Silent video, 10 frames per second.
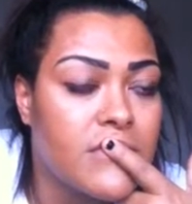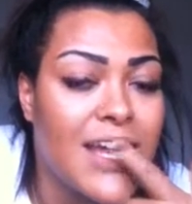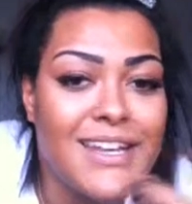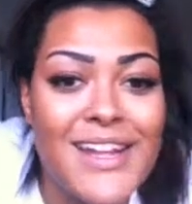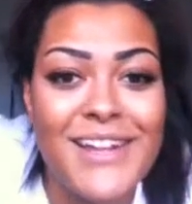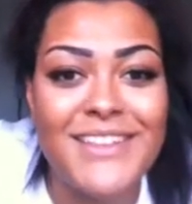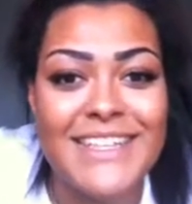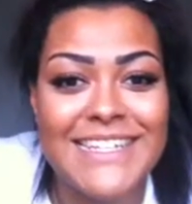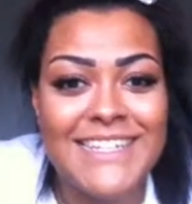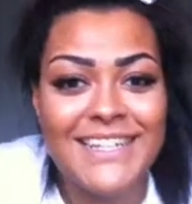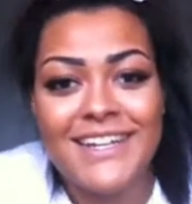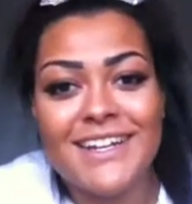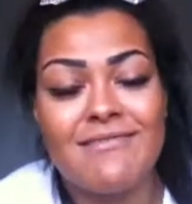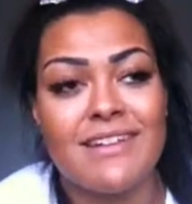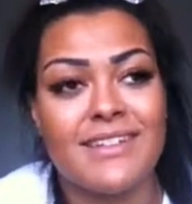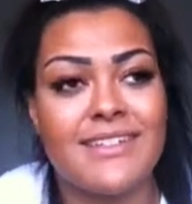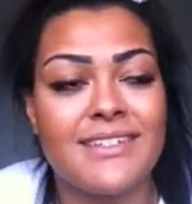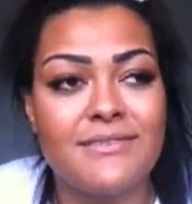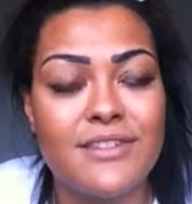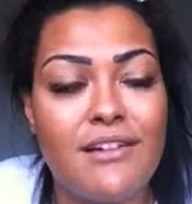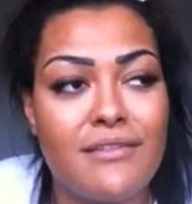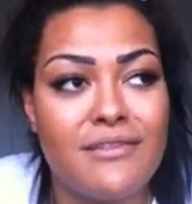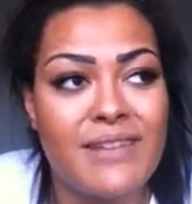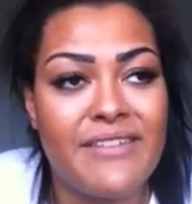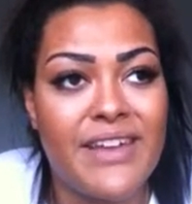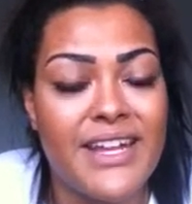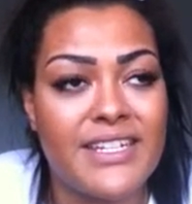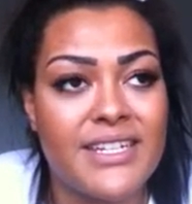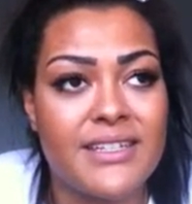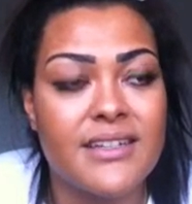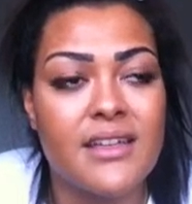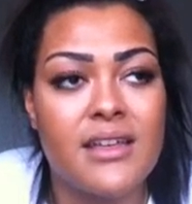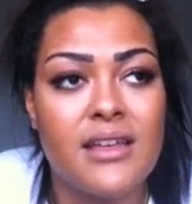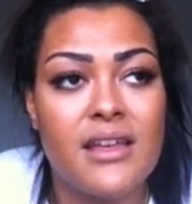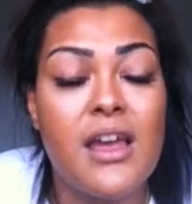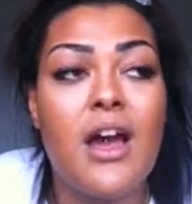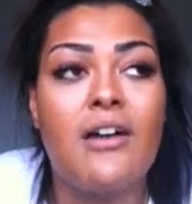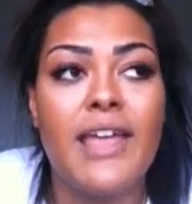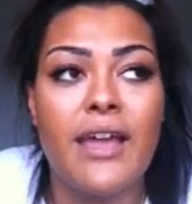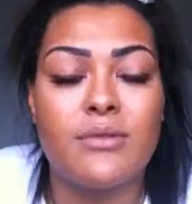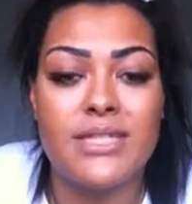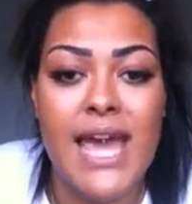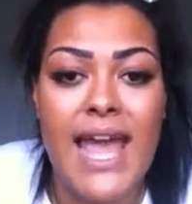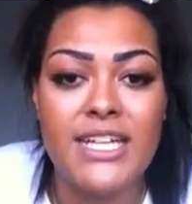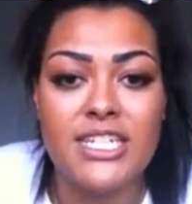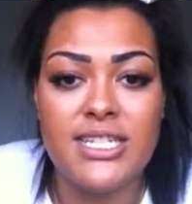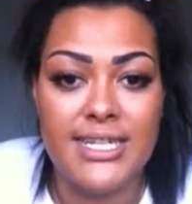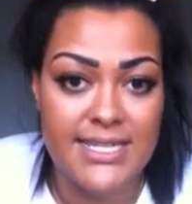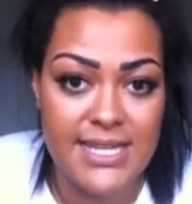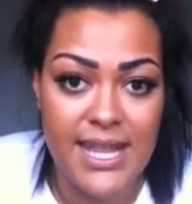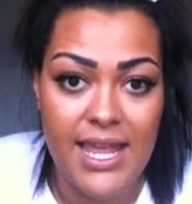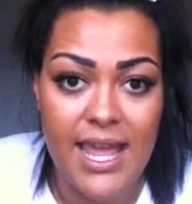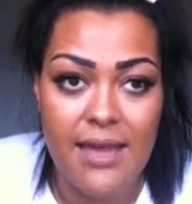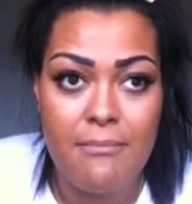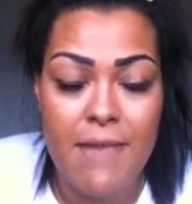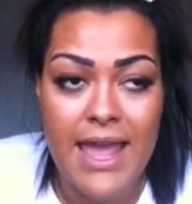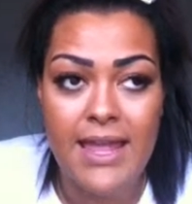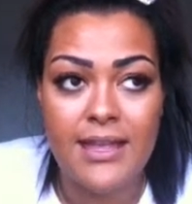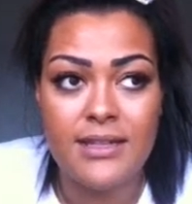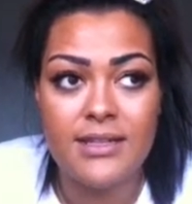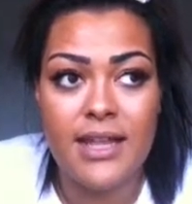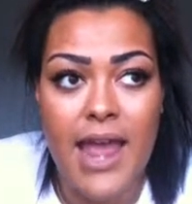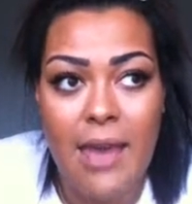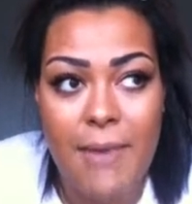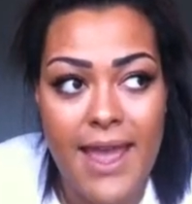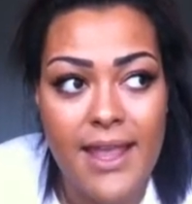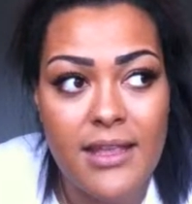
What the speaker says: I know this because it was going on about ages. Oh yeah, it was the HTC M8, and